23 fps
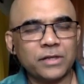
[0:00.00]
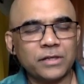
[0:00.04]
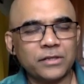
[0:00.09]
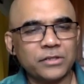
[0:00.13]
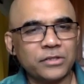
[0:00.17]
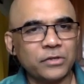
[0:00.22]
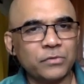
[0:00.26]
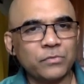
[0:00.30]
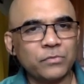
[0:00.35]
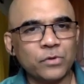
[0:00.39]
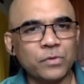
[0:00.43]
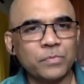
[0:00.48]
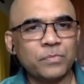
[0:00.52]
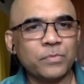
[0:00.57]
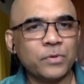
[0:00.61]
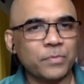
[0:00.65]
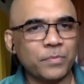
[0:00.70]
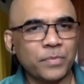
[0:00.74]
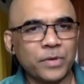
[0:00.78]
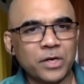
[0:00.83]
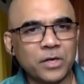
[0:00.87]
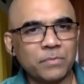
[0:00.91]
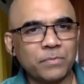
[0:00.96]
Like she wouldn't
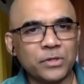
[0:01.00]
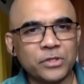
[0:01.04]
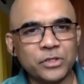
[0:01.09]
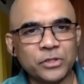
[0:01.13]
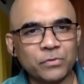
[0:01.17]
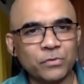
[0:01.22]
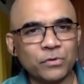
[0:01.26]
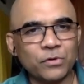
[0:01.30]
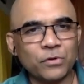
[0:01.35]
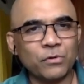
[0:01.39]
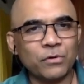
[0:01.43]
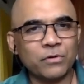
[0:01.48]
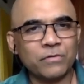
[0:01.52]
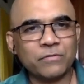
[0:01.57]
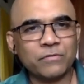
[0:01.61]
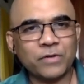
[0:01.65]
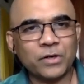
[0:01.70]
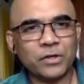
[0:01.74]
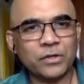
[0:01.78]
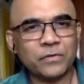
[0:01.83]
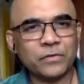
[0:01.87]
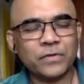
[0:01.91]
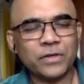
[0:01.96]
prepare, but she would go in
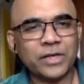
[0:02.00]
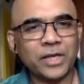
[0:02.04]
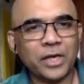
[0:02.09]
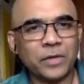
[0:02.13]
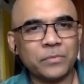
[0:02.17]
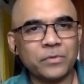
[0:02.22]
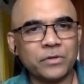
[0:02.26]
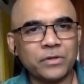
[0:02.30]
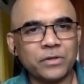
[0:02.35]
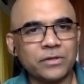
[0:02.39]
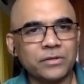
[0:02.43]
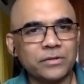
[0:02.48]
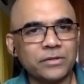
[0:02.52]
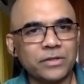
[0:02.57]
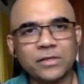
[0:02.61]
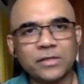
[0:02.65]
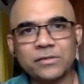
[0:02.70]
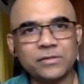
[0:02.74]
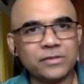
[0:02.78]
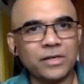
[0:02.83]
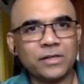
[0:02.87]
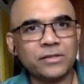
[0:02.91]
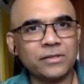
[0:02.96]
front of the camera and
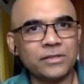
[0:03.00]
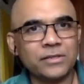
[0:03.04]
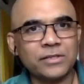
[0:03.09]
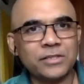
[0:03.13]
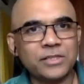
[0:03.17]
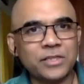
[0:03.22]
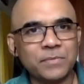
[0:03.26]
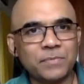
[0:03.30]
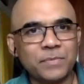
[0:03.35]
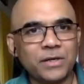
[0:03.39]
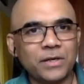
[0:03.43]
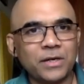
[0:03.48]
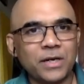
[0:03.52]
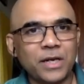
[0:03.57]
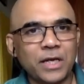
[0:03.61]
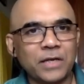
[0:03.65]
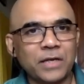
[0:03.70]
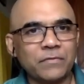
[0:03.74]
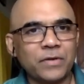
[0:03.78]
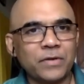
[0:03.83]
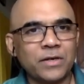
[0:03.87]
then suddenly she'd be alive.